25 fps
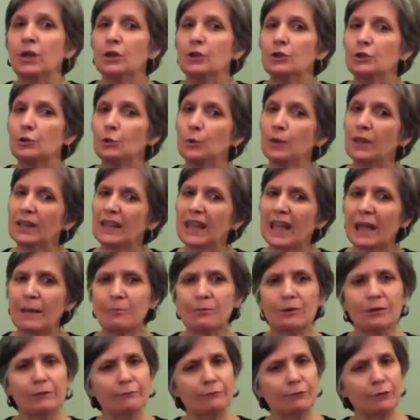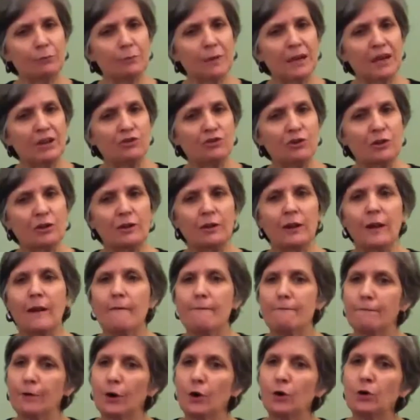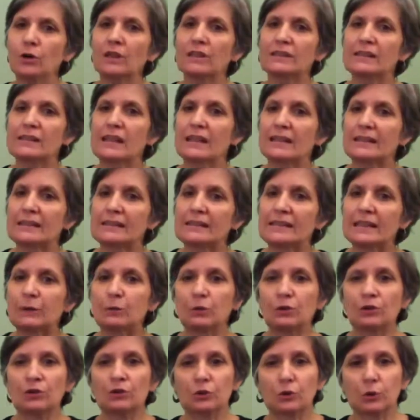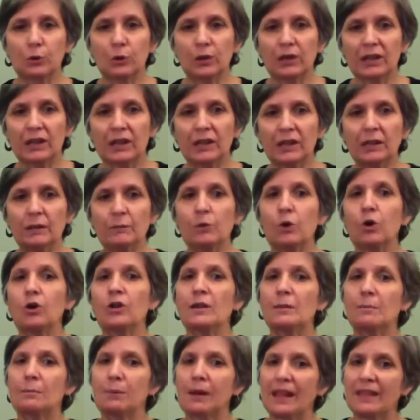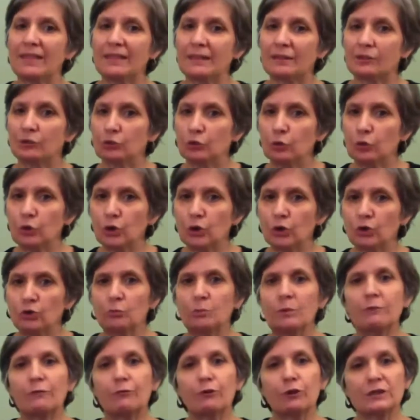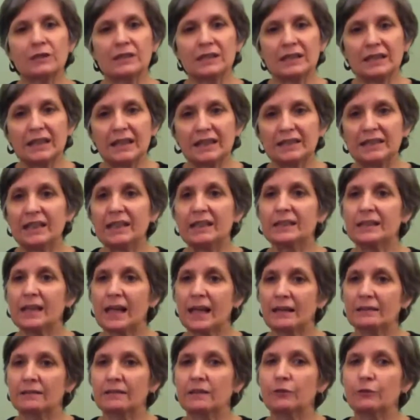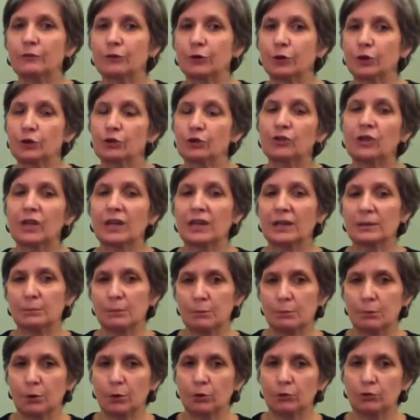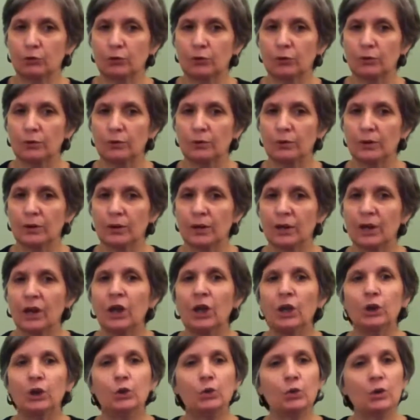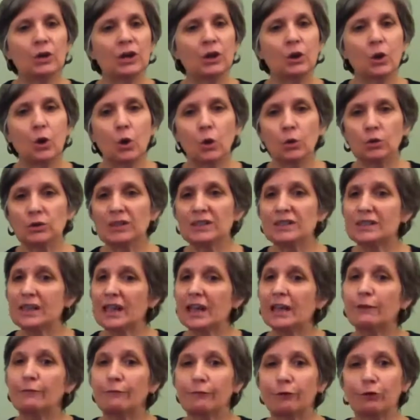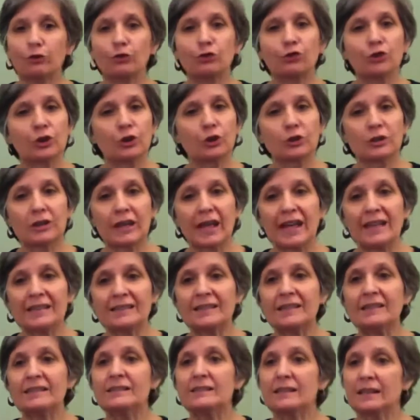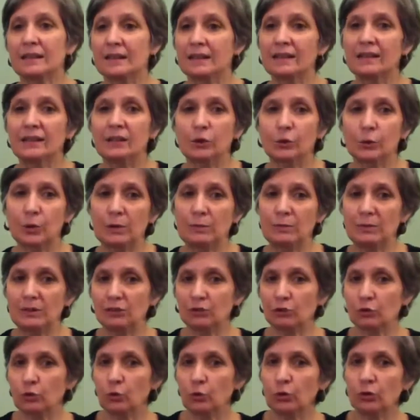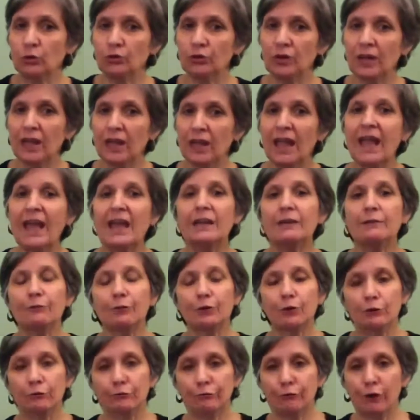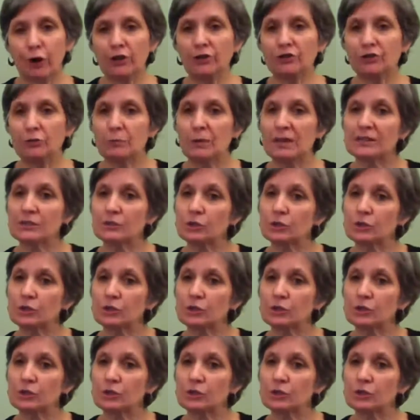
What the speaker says: To recap the information, focus on the sequence curriculum or the plan de estudios before selecting classes for your study proposal. You can only take first year classes in the agreement schools, and if you're a fall semester